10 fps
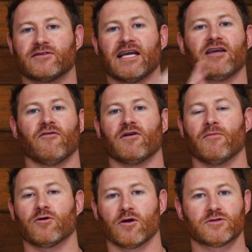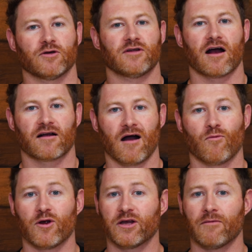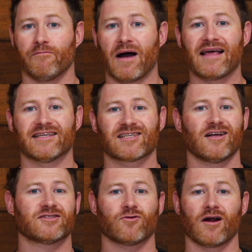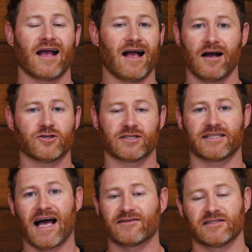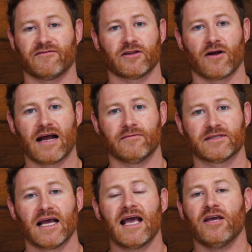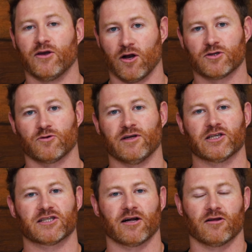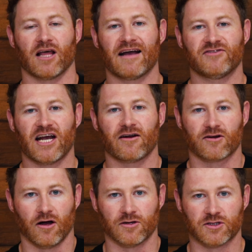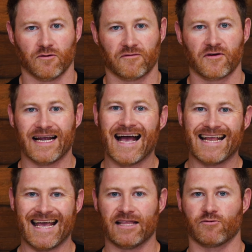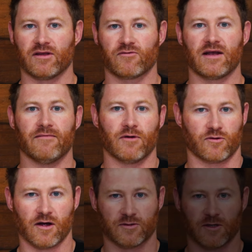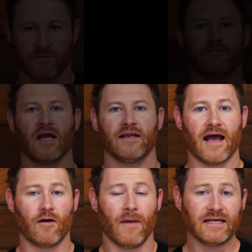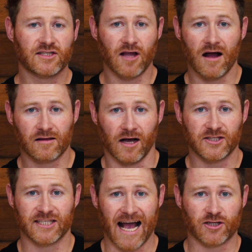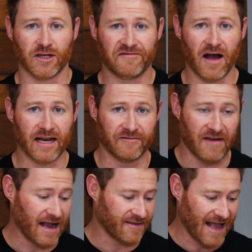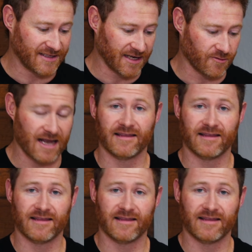take you over to Motoroso.com where you can buy this clutch or hundreds of thousands of other items. You can also reach us there on live chat or call us toll free at 833-MOTOROSO. Now, my stock clutch is actually fine. In fact, that's it right